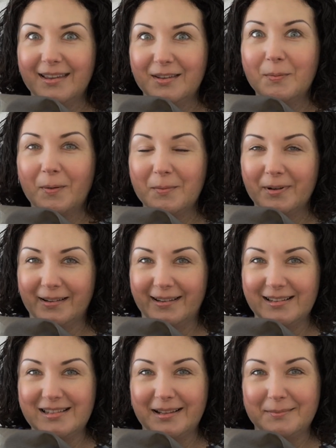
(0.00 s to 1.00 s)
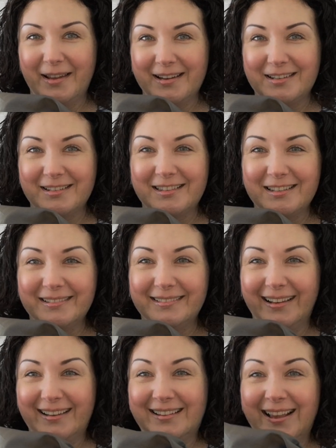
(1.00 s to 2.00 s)
You're probably gonna tell me I should do
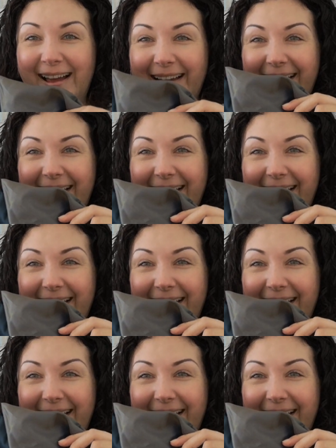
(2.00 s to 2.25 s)
this.